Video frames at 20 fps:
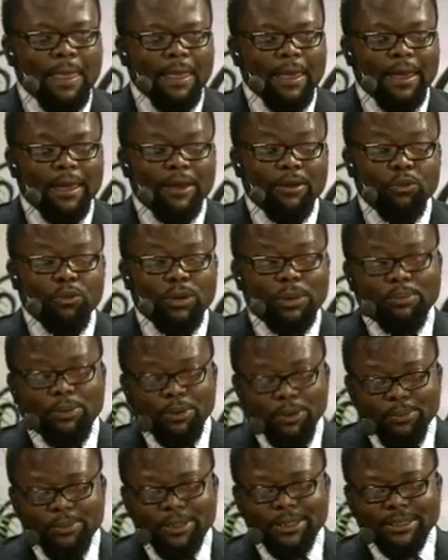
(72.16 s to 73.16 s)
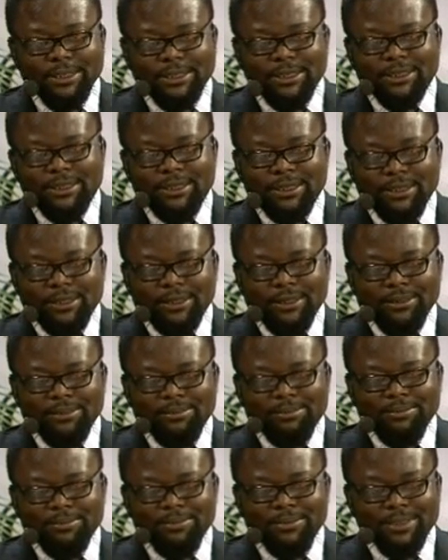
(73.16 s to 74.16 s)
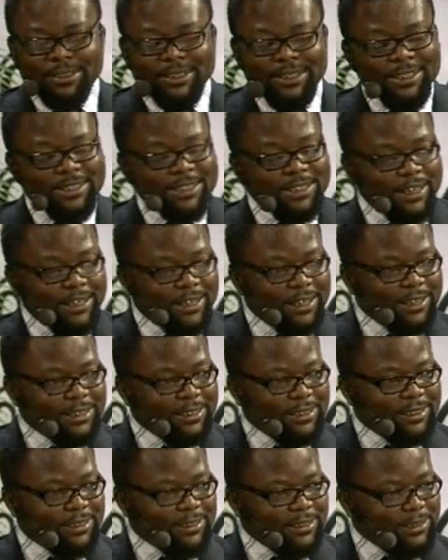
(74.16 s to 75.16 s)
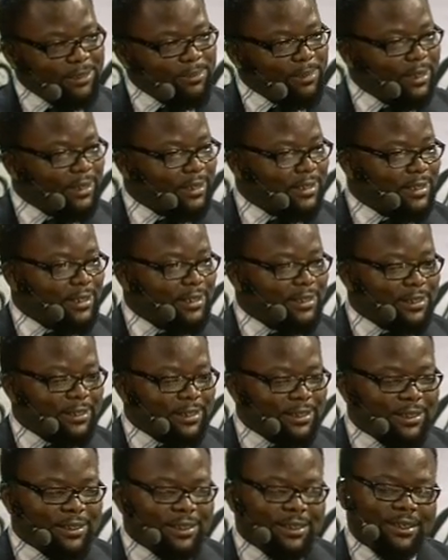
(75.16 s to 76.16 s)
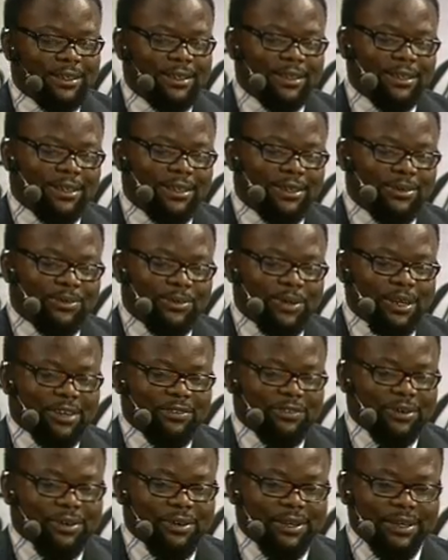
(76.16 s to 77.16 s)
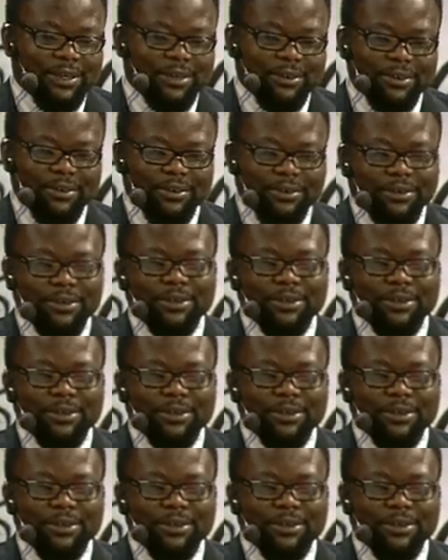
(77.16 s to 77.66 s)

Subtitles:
and we publish the Inside Niger Delta magazine. We have our inaugural